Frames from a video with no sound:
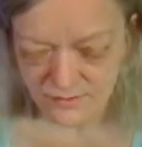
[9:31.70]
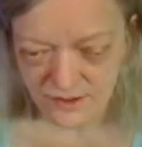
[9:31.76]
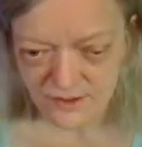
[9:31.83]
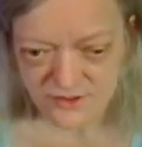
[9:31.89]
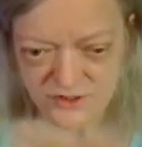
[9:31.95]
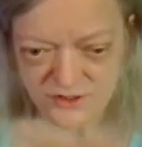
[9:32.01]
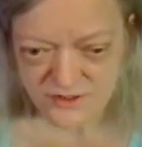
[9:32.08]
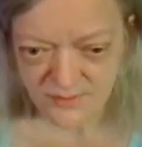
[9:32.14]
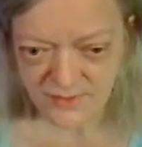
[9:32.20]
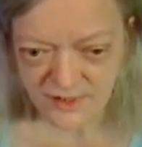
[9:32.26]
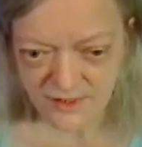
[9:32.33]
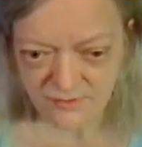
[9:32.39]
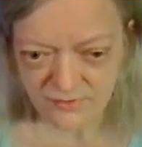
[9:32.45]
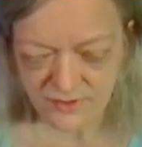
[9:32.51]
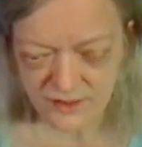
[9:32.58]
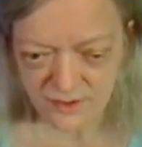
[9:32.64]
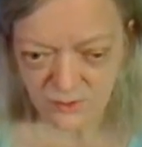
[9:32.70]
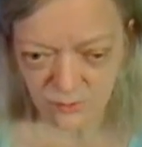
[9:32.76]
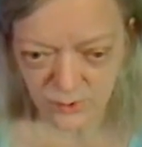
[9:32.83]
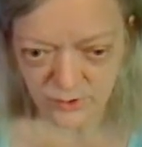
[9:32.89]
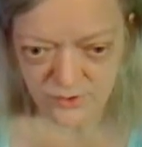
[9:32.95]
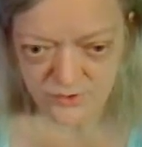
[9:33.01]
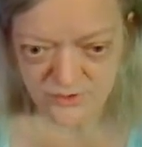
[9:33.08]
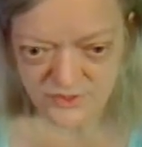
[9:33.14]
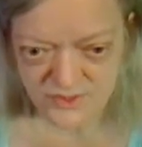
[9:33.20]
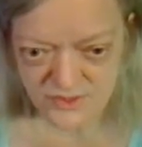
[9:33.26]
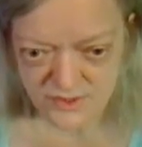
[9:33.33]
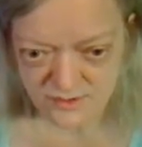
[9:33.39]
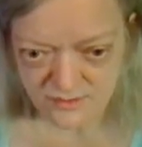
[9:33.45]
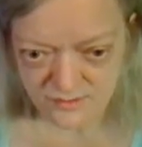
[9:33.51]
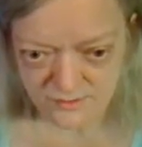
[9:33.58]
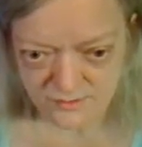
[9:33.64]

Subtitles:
It'll just make everything worse.